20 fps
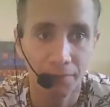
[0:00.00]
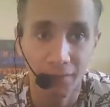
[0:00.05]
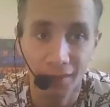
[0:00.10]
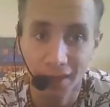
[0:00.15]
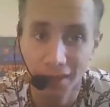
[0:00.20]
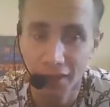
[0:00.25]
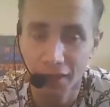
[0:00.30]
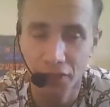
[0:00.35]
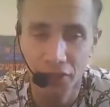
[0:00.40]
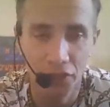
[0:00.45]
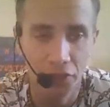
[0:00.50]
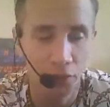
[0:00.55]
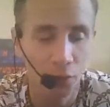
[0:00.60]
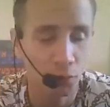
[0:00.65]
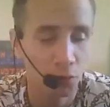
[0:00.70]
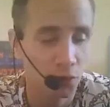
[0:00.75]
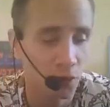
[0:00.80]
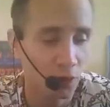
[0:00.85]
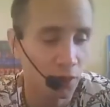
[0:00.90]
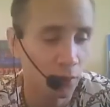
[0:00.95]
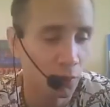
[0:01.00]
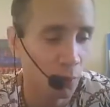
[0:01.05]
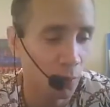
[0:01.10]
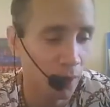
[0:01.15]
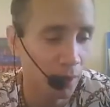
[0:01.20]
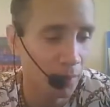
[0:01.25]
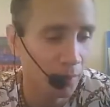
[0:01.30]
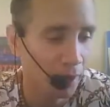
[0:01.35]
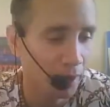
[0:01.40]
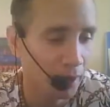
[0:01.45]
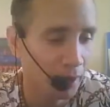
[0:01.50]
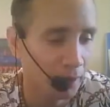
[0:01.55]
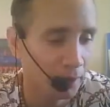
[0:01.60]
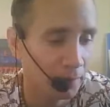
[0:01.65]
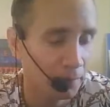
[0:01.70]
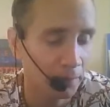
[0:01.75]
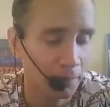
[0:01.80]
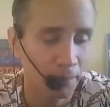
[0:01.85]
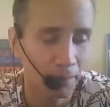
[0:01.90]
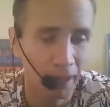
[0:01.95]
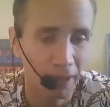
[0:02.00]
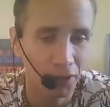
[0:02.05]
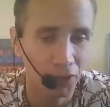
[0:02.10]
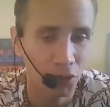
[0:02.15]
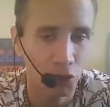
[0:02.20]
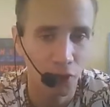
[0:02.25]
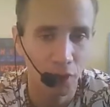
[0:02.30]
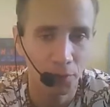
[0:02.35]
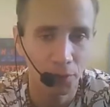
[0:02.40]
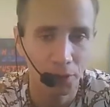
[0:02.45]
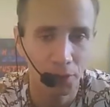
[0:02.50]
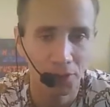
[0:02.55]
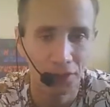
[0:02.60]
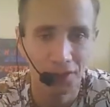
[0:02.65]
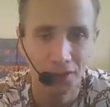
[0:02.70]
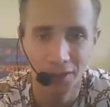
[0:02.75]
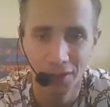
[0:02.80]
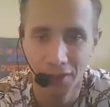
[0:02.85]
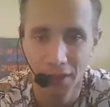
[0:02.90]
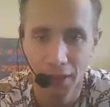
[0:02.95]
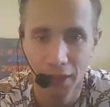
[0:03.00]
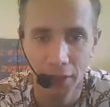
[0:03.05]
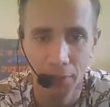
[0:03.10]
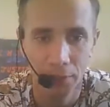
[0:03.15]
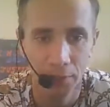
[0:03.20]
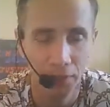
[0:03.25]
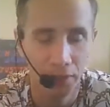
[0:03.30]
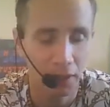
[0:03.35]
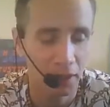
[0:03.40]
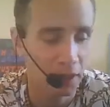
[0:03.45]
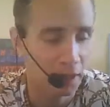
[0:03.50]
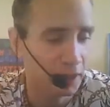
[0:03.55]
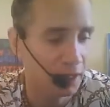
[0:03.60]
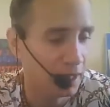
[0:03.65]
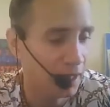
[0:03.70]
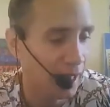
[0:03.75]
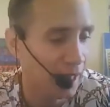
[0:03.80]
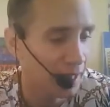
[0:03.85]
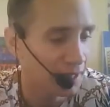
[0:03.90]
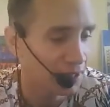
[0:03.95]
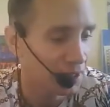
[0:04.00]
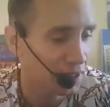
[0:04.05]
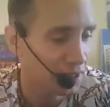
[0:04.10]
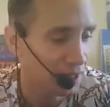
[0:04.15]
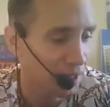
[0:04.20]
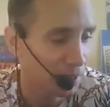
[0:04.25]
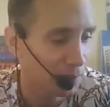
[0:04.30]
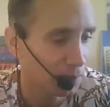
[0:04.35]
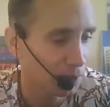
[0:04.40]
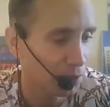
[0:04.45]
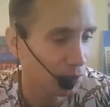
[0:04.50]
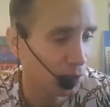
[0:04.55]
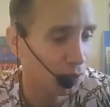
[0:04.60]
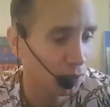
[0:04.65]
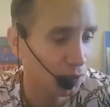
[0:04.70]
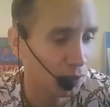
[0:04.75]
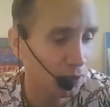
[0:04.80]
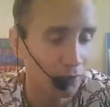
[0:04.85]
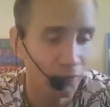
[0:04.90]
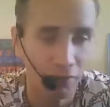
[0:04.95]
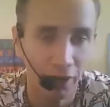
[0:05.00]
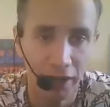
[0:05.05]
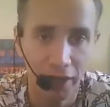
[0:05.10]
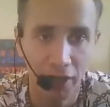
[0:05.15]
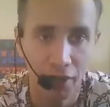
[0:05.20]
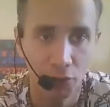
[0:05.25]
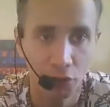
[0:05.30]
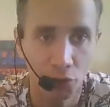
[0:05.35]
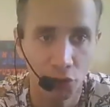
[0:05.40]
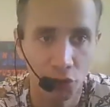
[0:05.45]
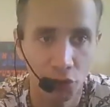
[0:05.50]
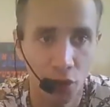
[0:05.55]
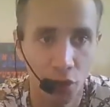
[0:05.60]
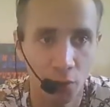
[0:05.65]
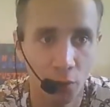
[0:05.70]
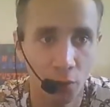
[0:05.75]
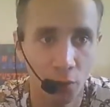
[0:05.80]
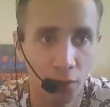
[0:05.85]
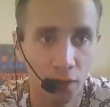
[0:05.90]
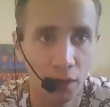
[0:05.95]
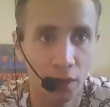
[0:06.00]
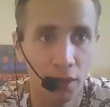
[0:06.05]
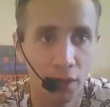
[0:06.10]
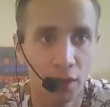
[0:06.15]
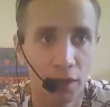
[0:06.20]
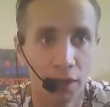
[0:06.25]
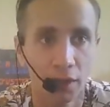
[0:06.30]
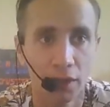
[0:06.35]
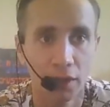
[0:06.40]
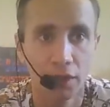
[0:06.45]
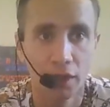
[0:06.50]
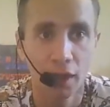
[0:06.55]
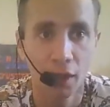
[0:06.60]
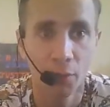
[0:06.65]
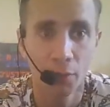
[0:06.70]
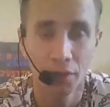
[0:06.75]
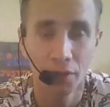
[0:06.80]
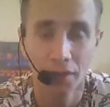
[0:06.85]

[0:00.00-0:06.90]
This is also one of my main subjects, keeping the entertainment on radio show. Hoping